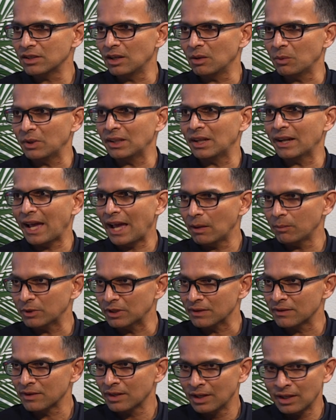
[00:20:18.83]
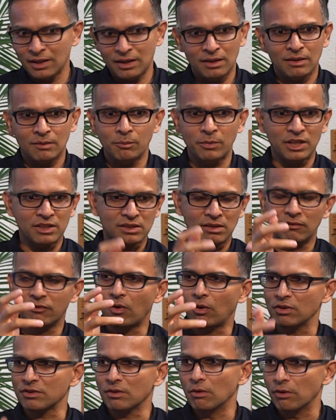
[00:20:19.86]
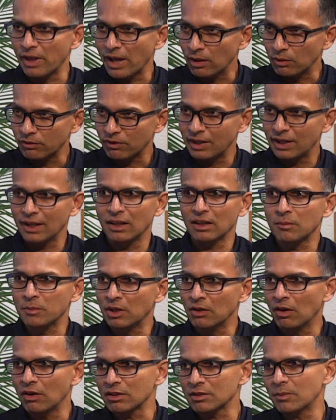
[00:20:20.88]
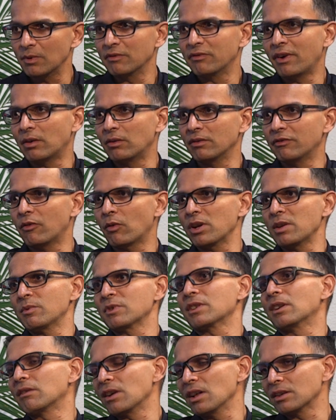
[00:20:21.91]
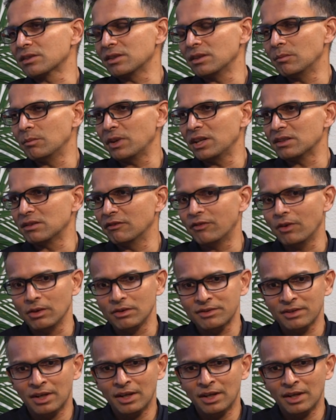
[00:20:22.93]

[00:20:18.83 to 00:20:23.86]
And when that happens, patient falls go down, right? El Camino Hospital found a 40% reduction in patient falls.